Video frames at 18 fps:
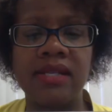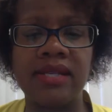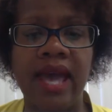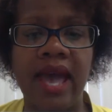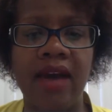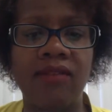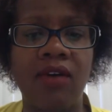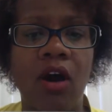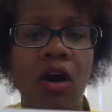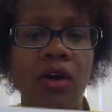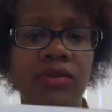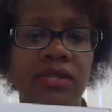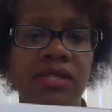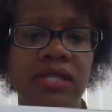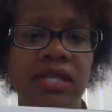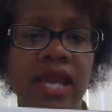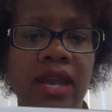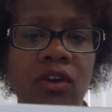have all the
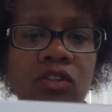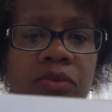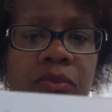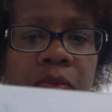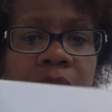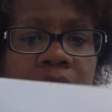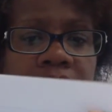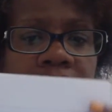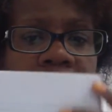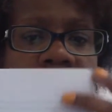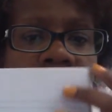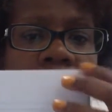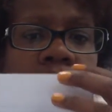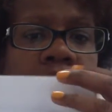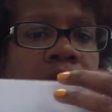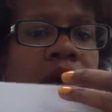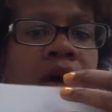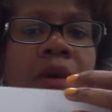scales printed
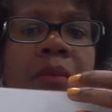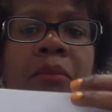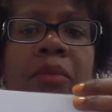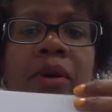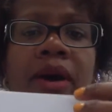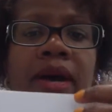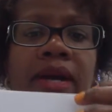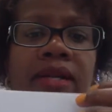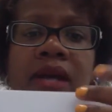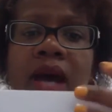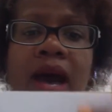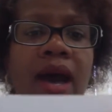out, but